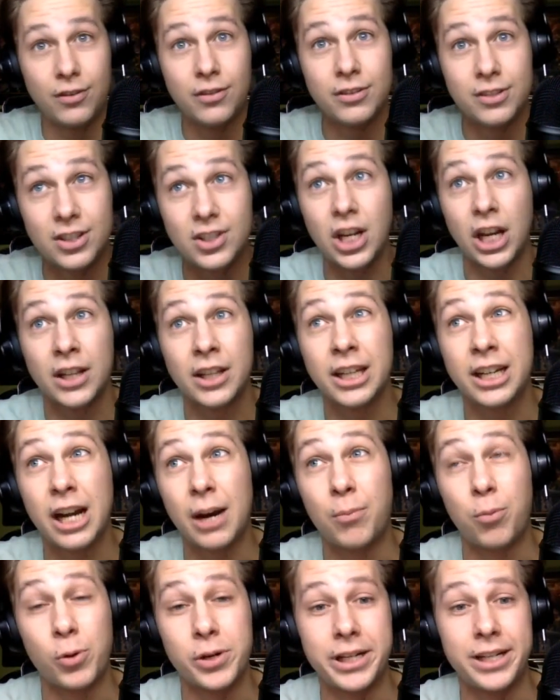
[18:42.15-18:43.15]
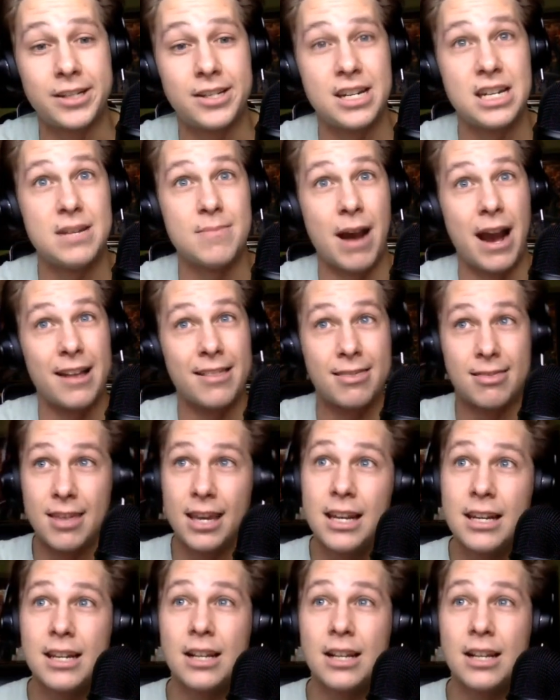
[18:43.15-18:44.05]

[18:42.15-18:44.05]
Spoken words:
Stanley Cup winning team, I think